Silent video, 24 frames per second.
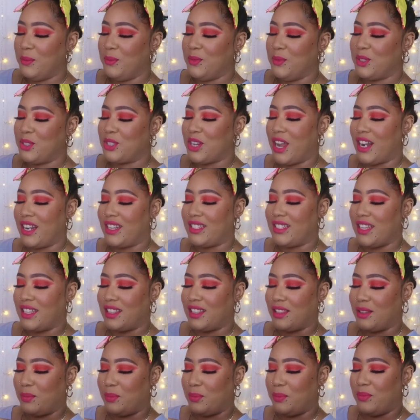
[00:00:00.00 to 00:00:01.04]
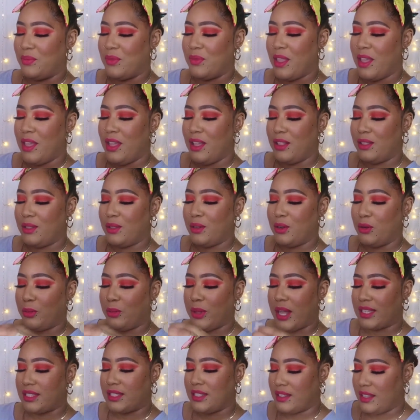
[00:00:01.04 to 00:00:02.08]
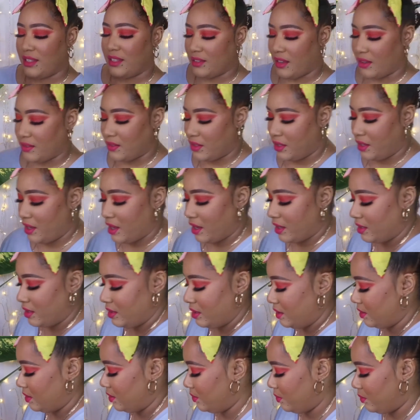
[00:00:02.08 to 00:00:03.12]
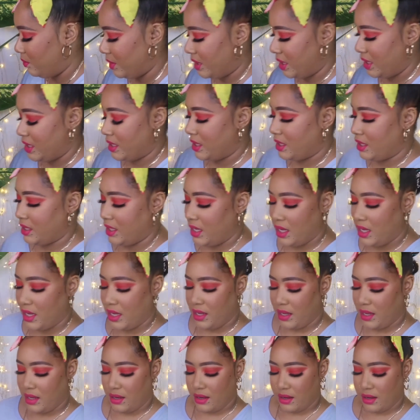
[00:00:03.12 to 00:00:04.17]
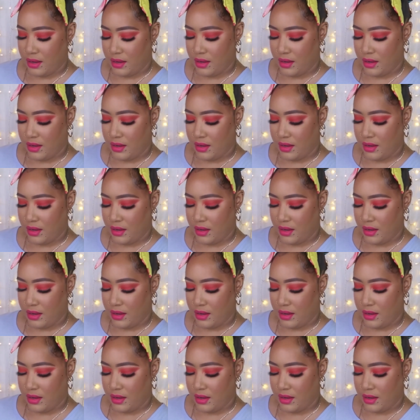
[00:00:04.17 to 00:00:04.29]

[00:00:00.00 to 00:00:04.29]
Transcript: I'm just trying to take the little plastic thing off so y'all could really see it